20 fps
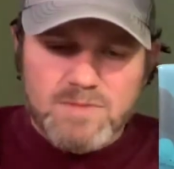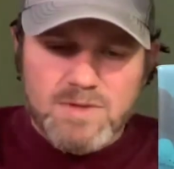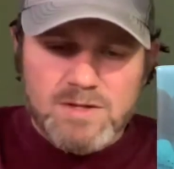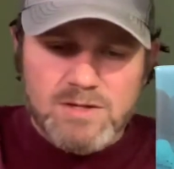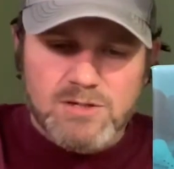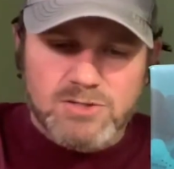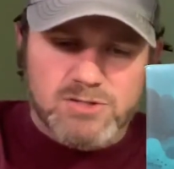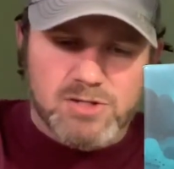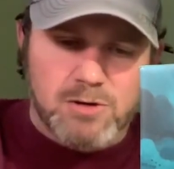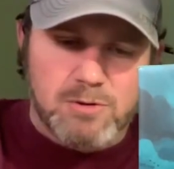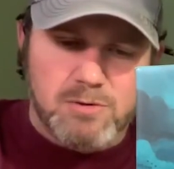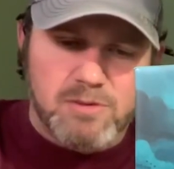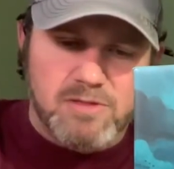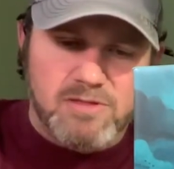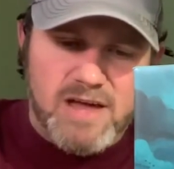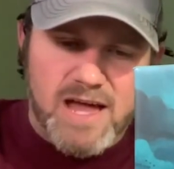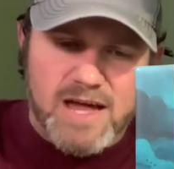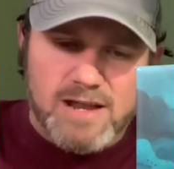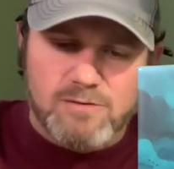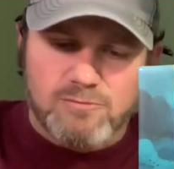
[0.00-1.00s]
So
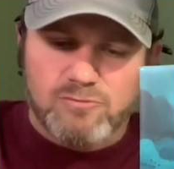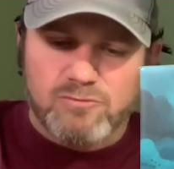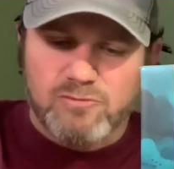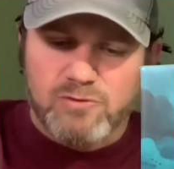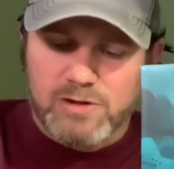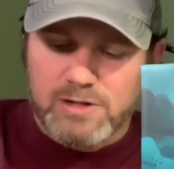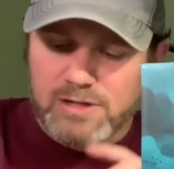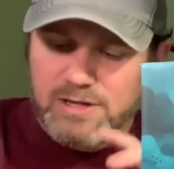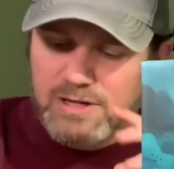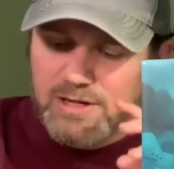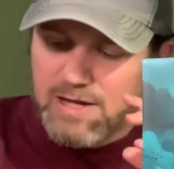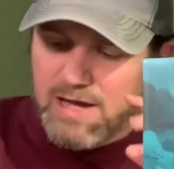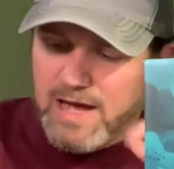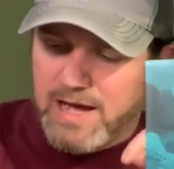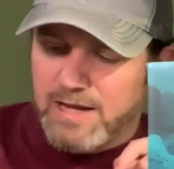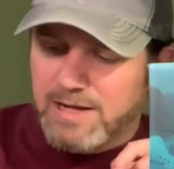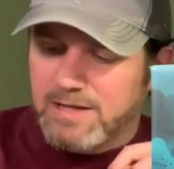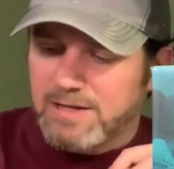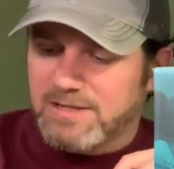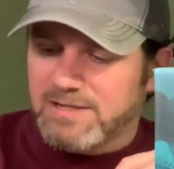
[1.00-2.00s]
that really
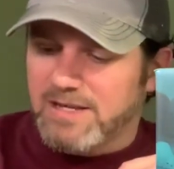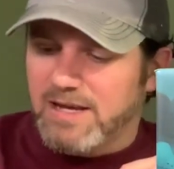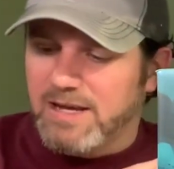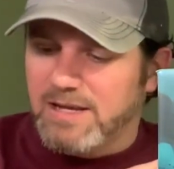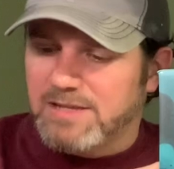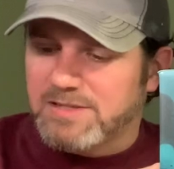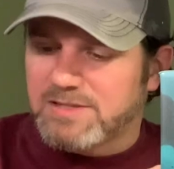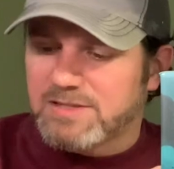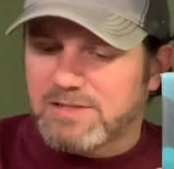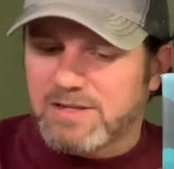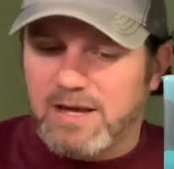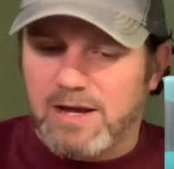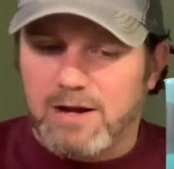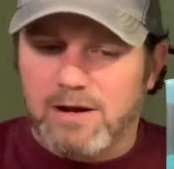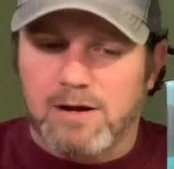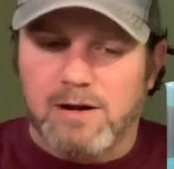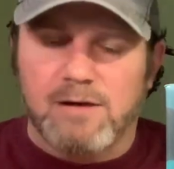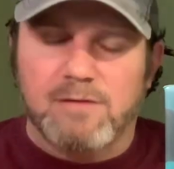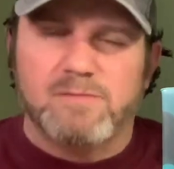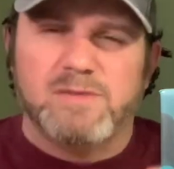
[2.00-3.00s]
kind of takes
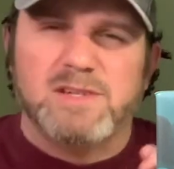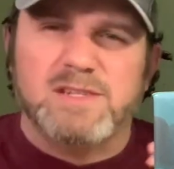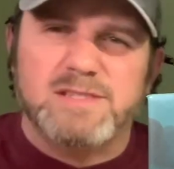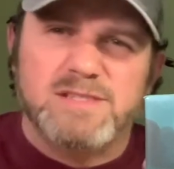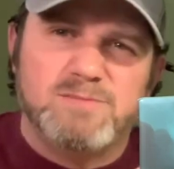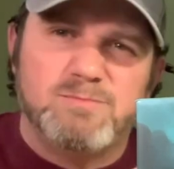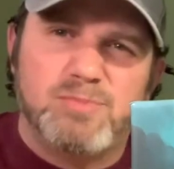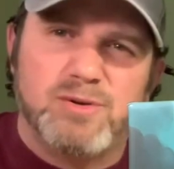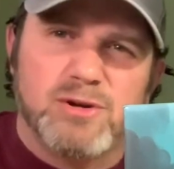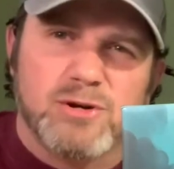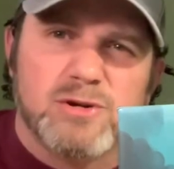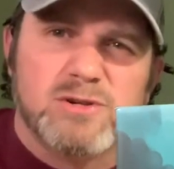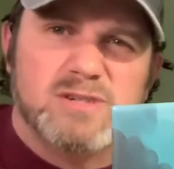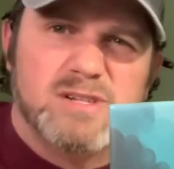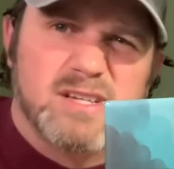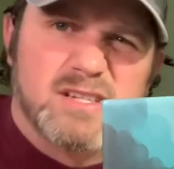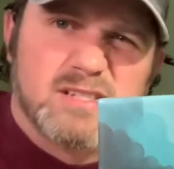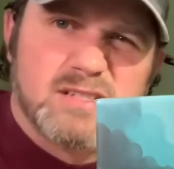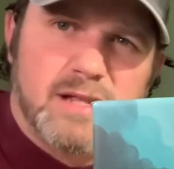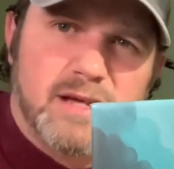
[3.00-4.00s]
care of the pure
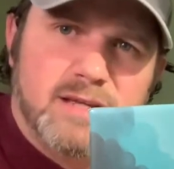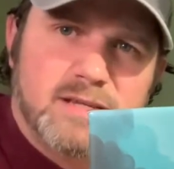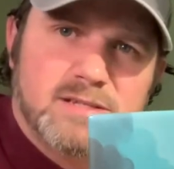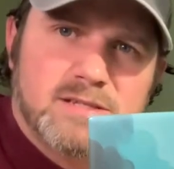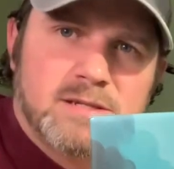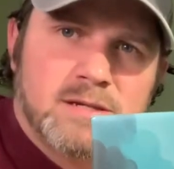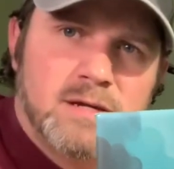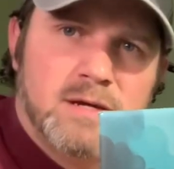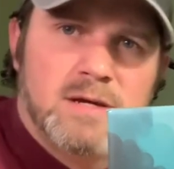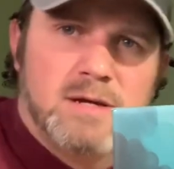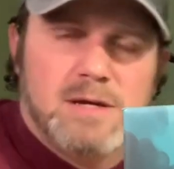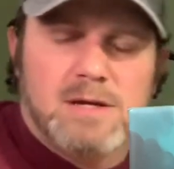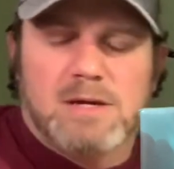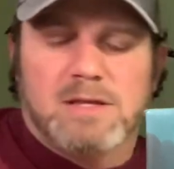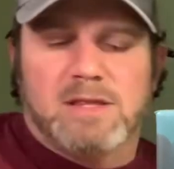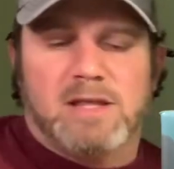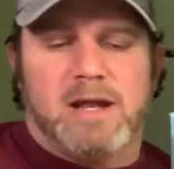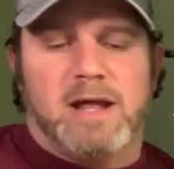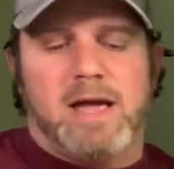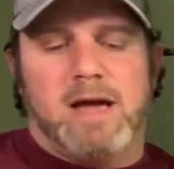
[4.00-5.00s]
dislikes
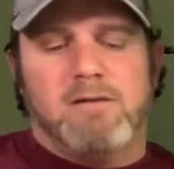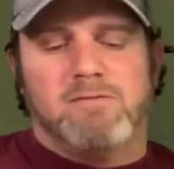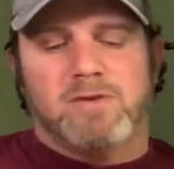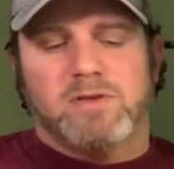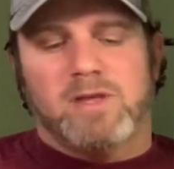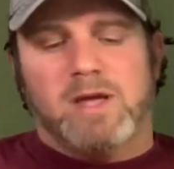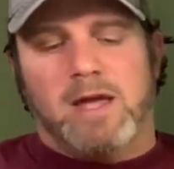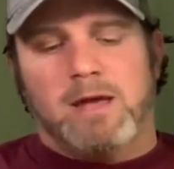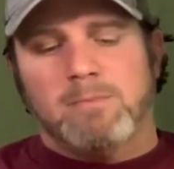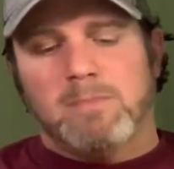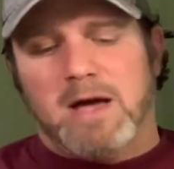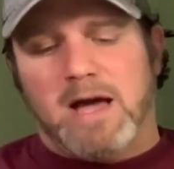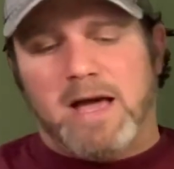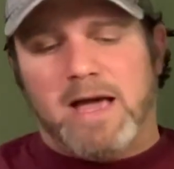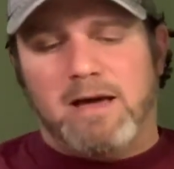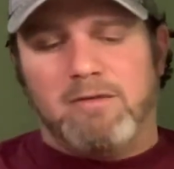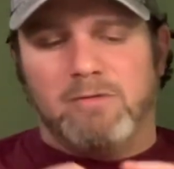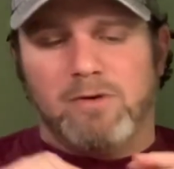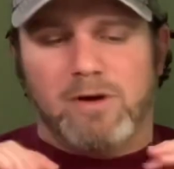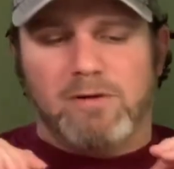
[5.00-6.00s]
that I have for the game. I
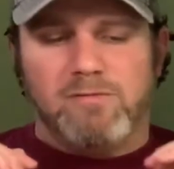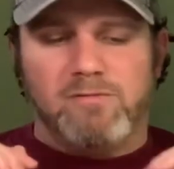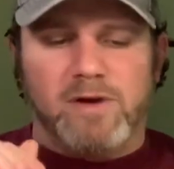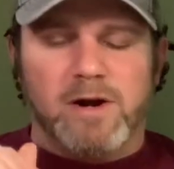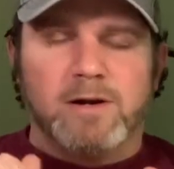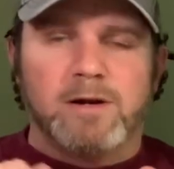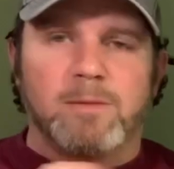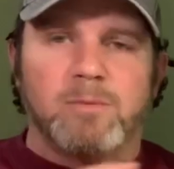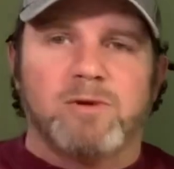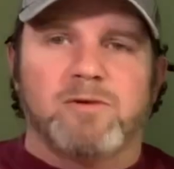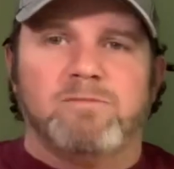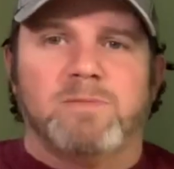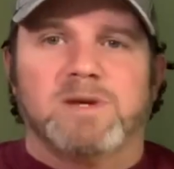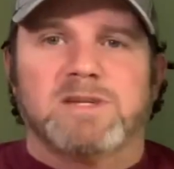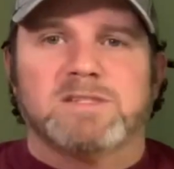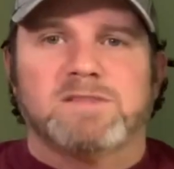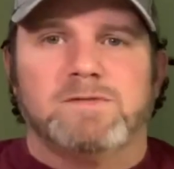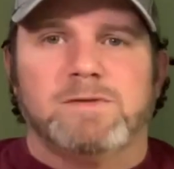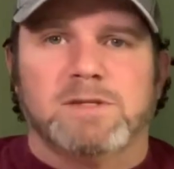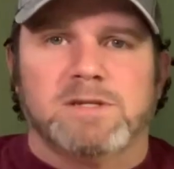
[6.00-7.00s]
have a fair number of
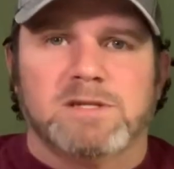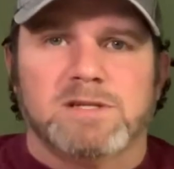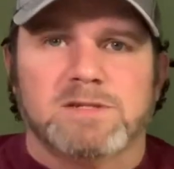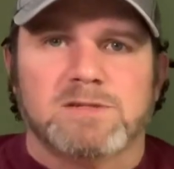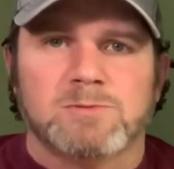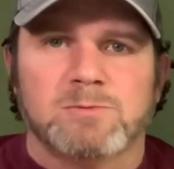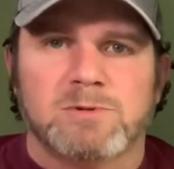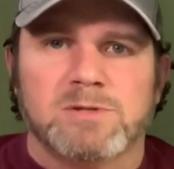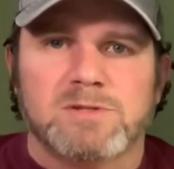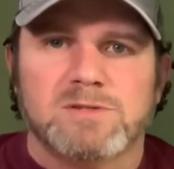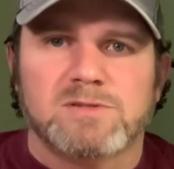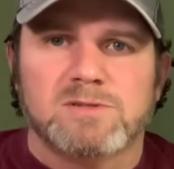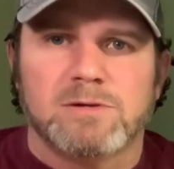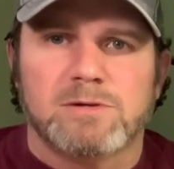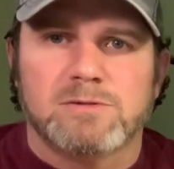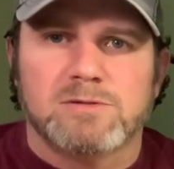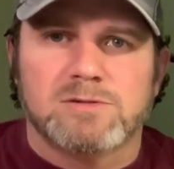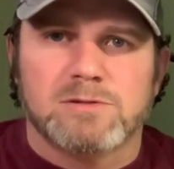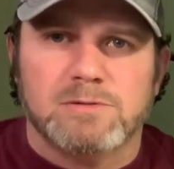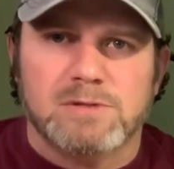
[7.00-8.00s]
mixed feelings ones
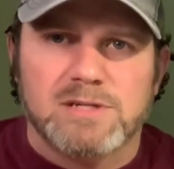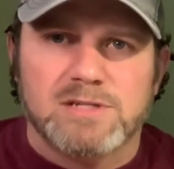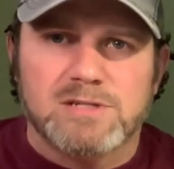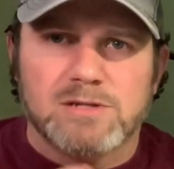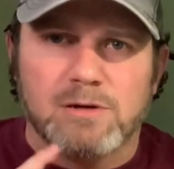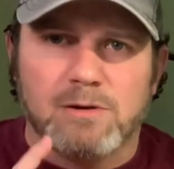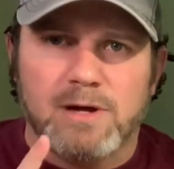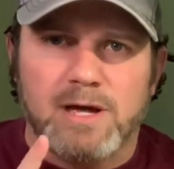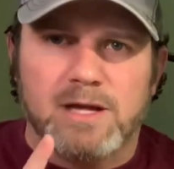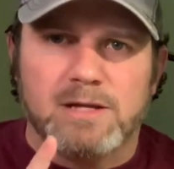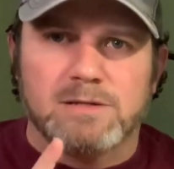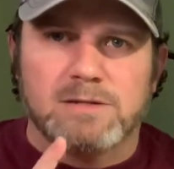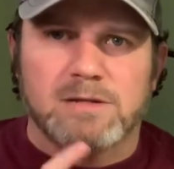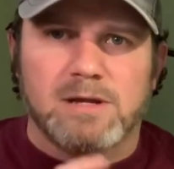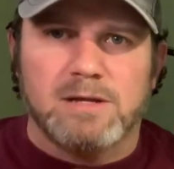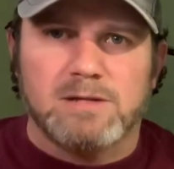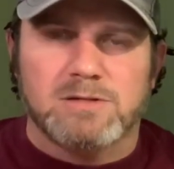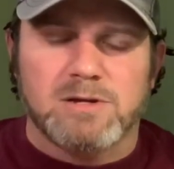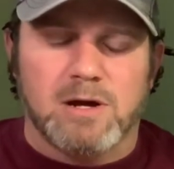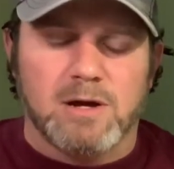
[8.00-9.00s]
though, so let's go ahead and,
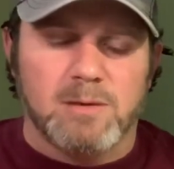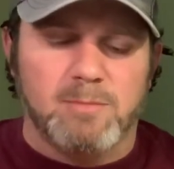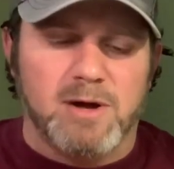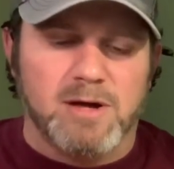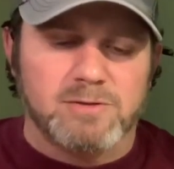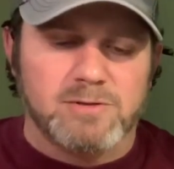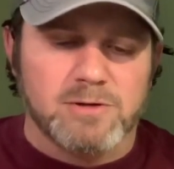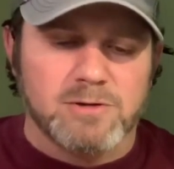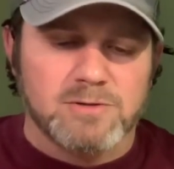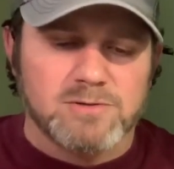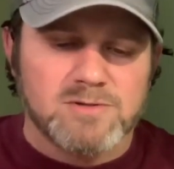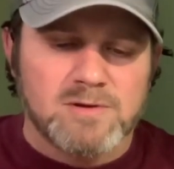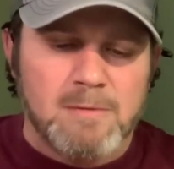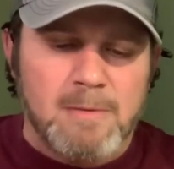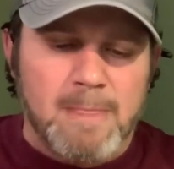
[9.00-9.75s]
and talk about those.